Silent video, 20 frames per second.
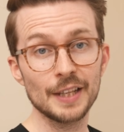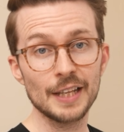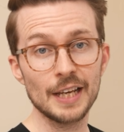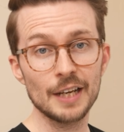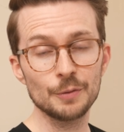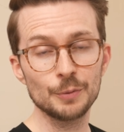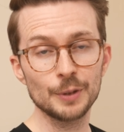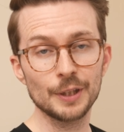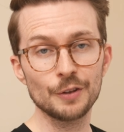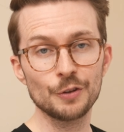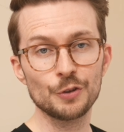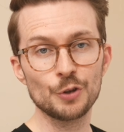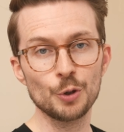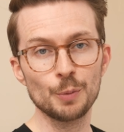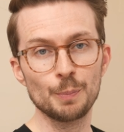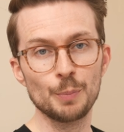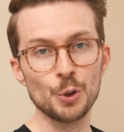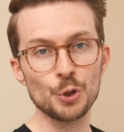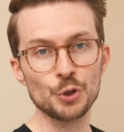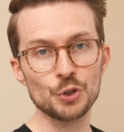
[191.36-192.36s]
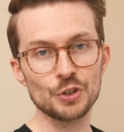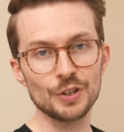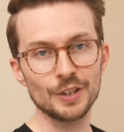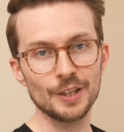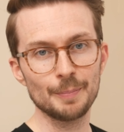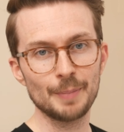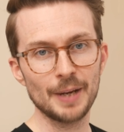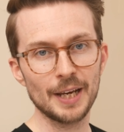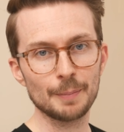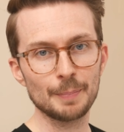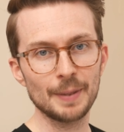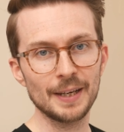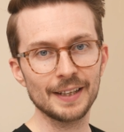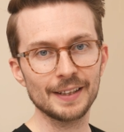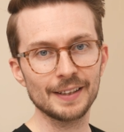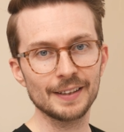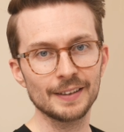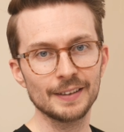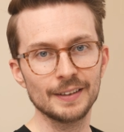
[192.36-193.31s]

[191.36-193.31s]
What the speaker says: that, we can throw Push in a backpack,